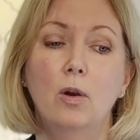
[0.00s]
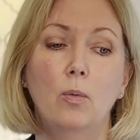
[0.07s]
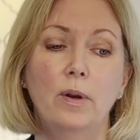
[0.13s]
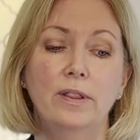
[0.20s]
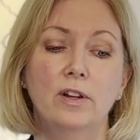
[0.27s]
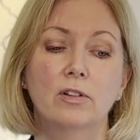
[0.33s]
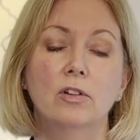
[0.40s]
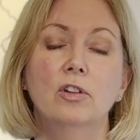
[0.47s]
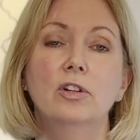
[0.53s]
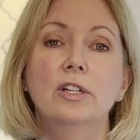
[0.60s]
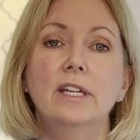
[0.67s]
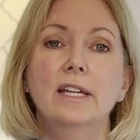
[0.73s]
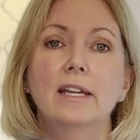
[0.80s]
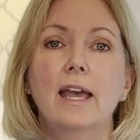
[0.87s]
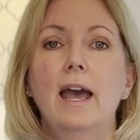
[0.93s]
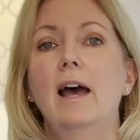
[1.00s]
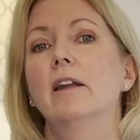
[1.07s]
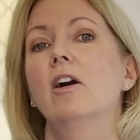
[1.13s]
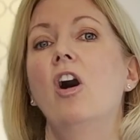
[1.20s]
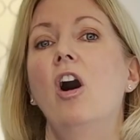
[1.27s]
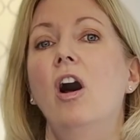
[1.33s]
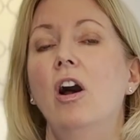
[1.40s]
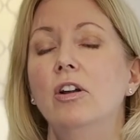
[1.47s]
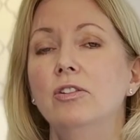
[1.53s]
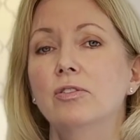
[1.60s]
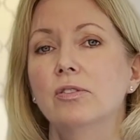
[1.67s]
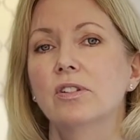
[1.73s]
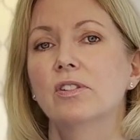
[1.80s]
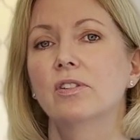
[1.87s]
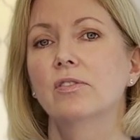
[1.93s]
When they're looking at
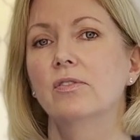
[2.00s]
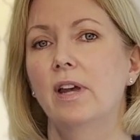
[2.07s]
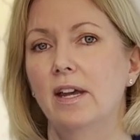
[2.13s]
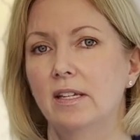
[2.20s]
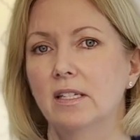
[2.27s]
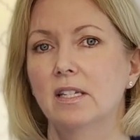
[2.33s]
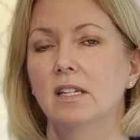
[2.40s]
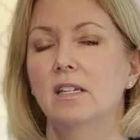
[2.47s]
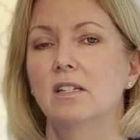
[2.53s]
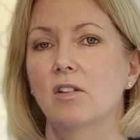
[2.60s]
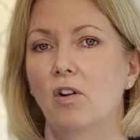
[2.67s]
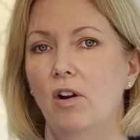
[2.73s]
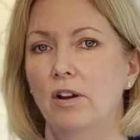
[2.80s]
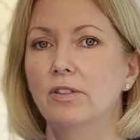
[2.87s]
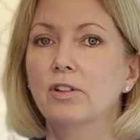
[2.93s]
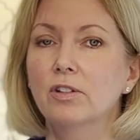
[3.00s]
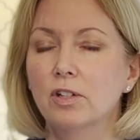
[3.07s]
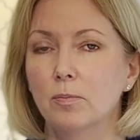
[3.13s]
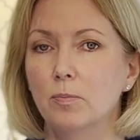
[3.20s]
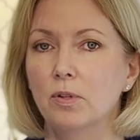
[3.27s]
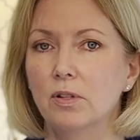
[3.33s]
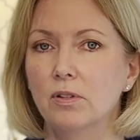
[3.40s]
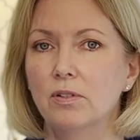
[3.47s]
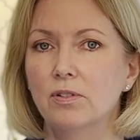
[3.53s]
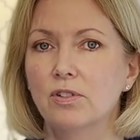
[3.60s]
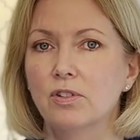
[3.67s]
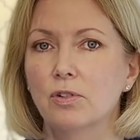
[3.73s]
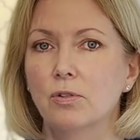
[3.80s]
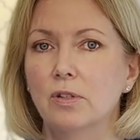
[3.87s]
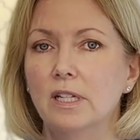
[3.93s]
hundreds of essays on their computer
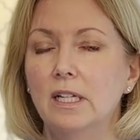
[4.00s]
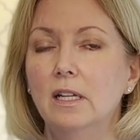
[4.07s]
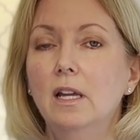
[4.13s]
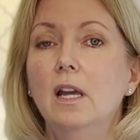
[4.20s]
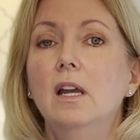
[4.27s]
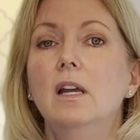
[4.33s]
screen,